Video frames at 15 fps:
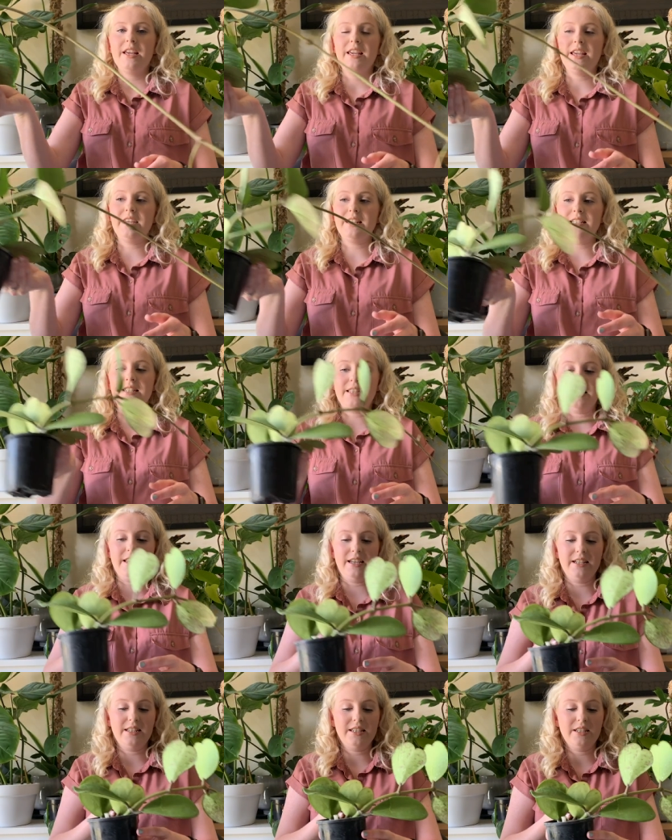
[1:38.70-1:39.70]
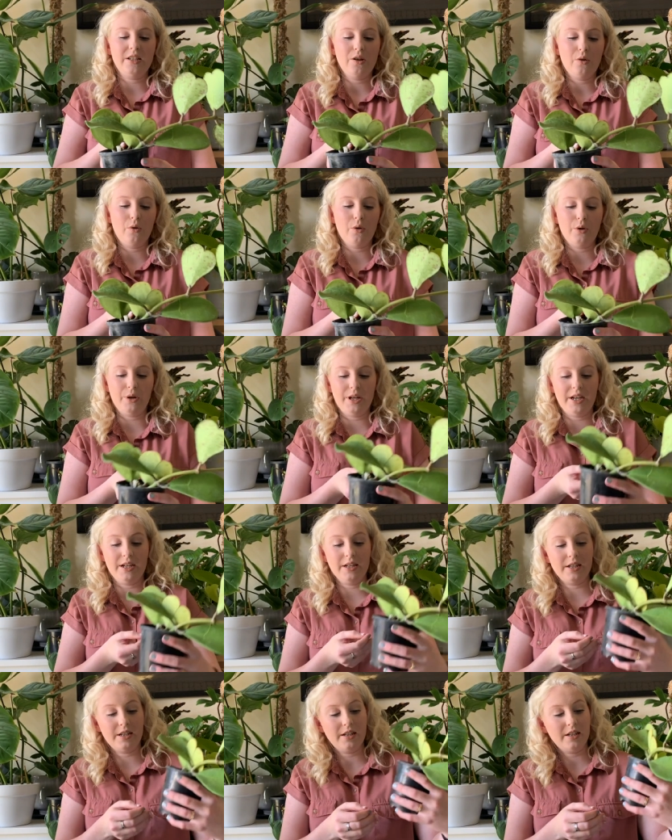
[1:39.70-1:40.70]
is this
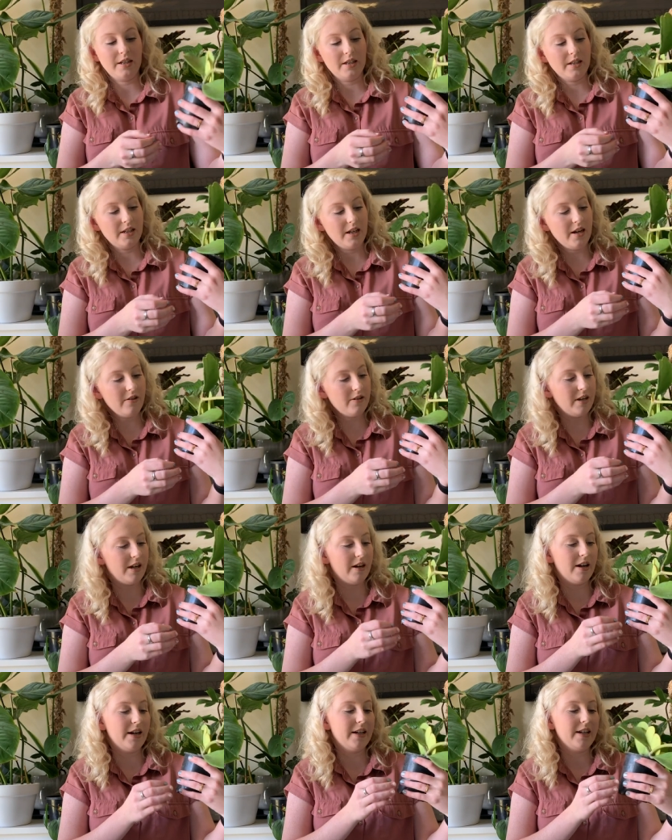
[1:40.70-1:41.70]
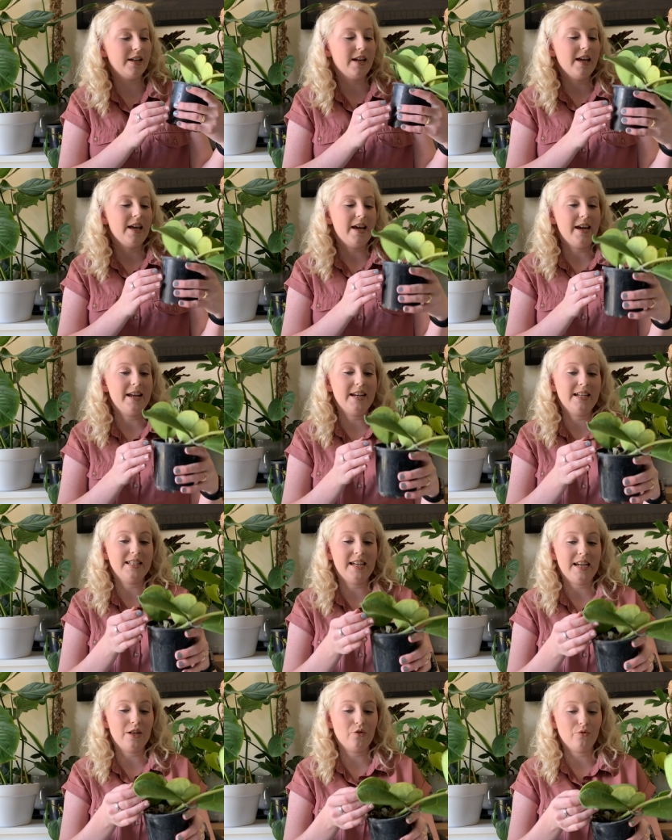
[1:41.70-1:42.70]
Hoya kerrii. It
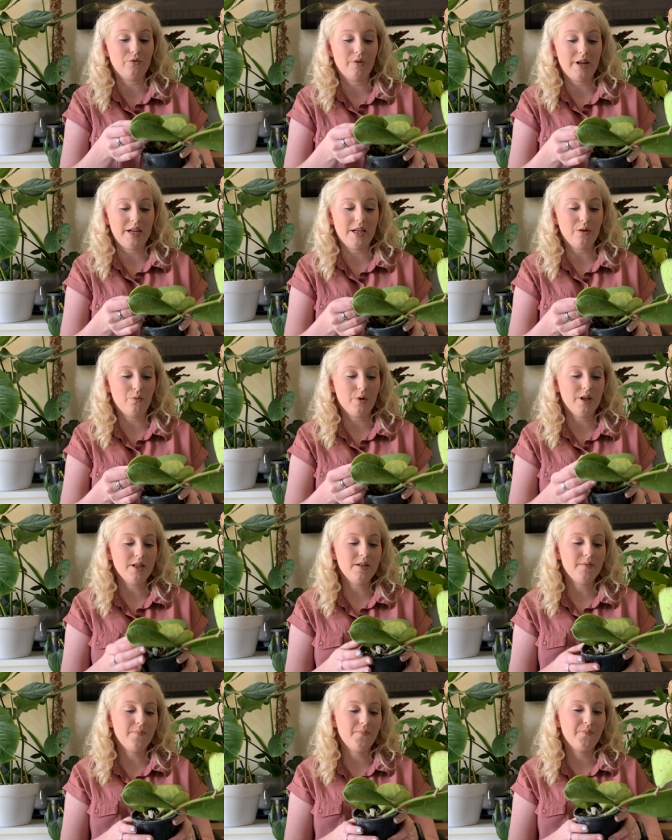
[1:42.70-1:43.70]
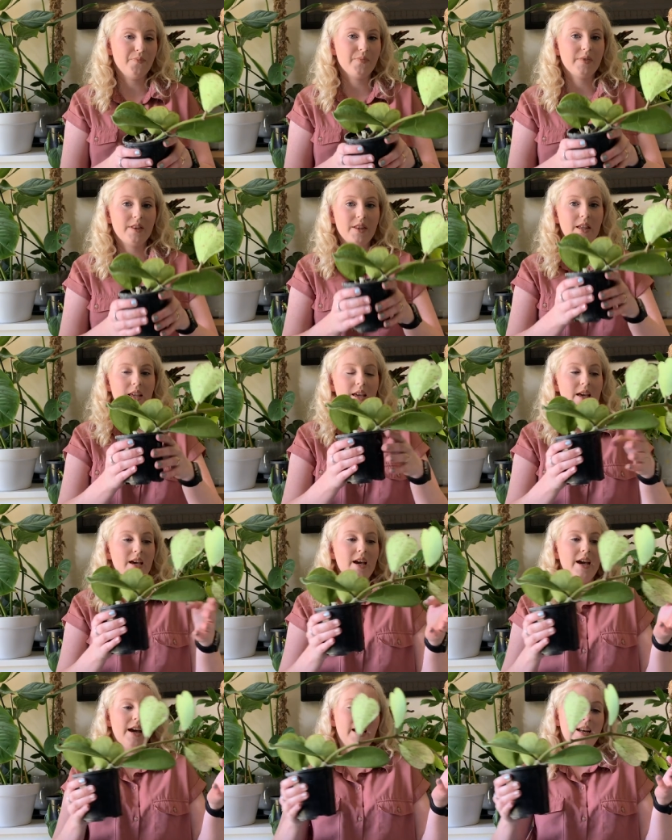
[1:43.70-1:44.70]
is a green one.
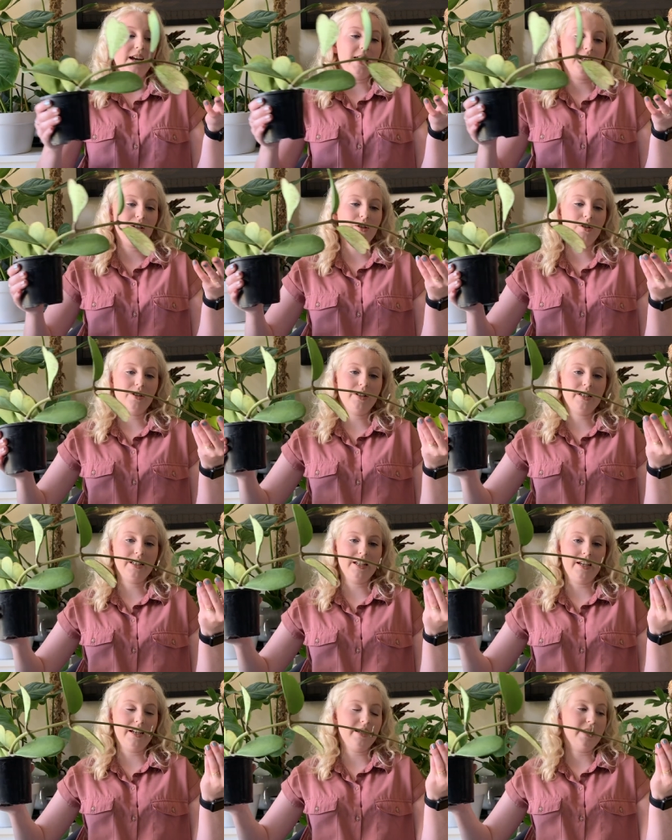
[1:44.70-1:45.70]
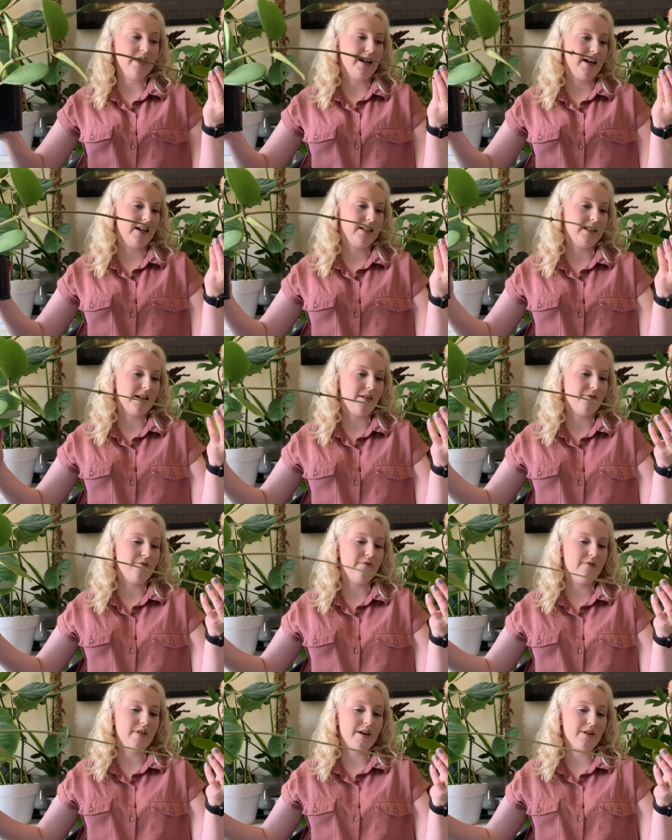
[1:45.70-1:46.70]
And as you can see, it has a
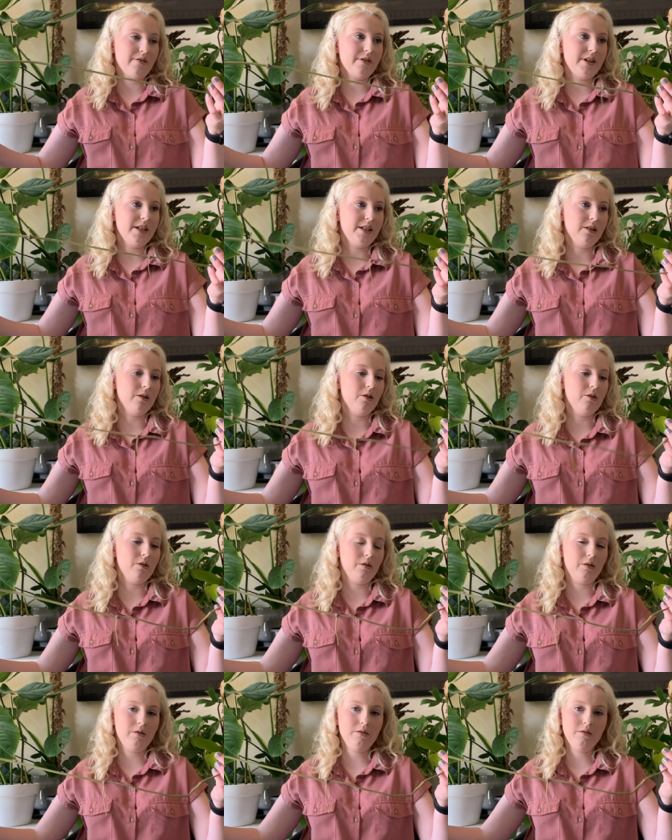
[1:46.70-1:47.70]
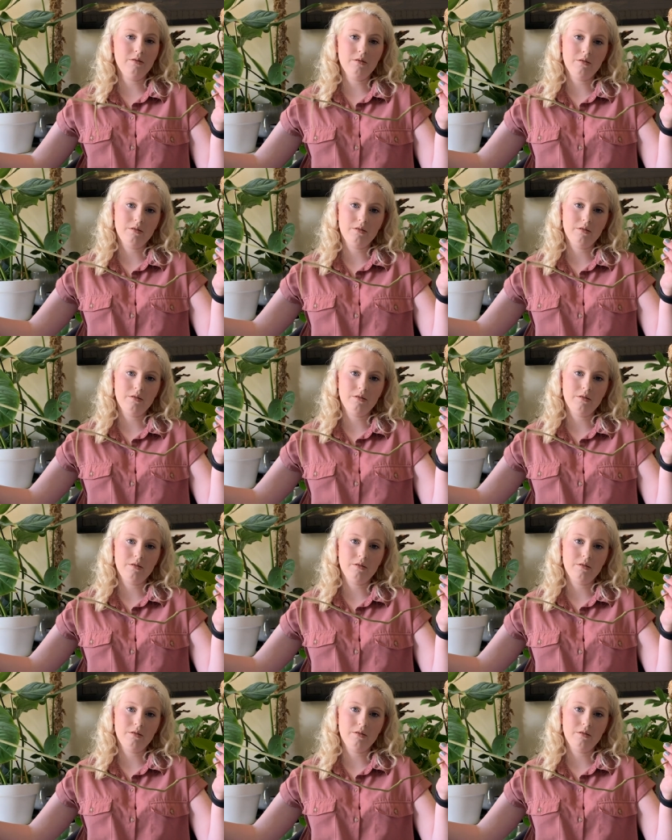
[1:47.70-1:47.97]
very long